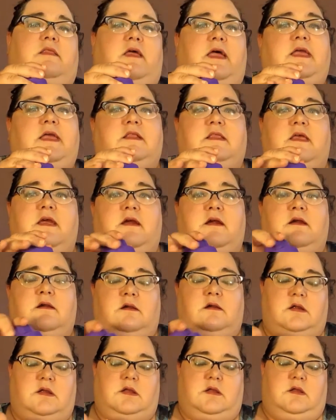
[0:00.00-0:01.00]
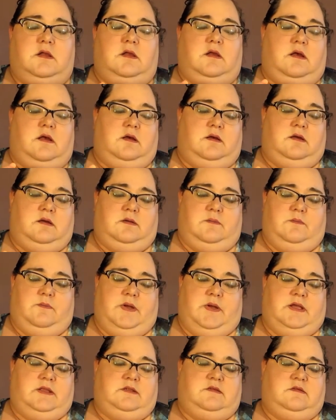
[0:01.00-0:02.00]
like there,
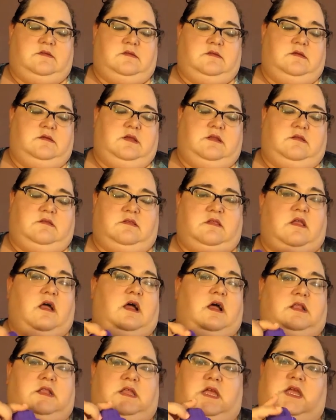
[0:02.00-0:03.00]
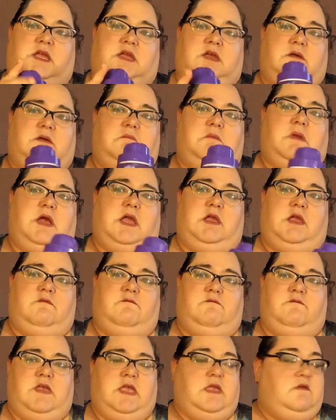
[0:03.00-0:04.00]
but it's not like my
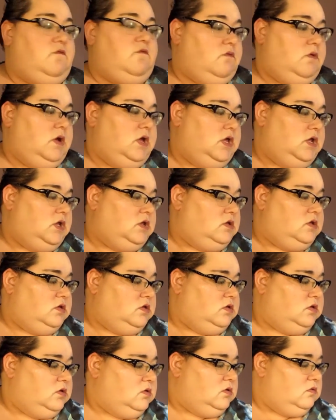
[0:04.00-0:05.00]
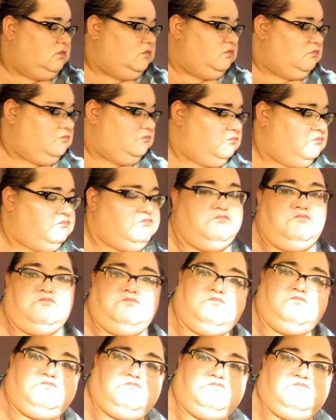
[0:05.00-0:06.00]
favorite.
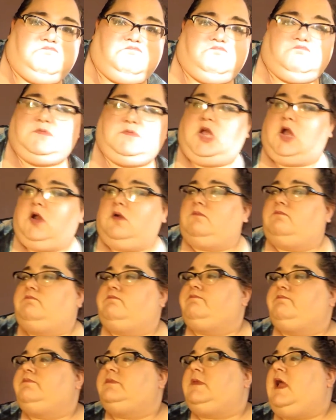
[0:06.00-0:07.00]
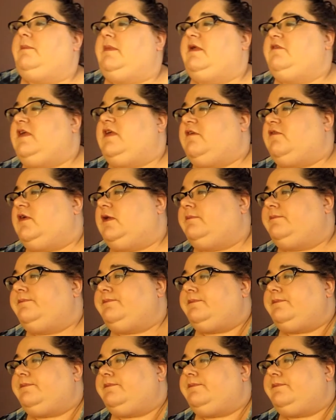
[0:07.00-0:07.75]
No, not my favorite.